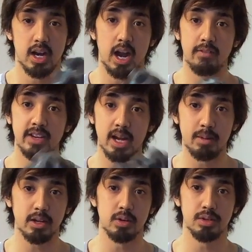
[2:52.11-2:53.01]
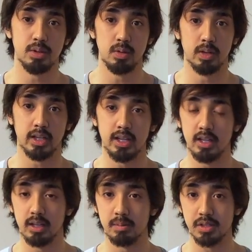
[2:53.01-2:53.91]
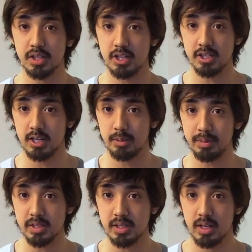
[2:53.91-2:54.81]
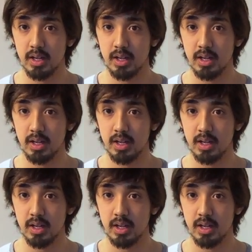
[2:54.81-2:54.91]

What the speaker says: every time I go to like a massage therapist,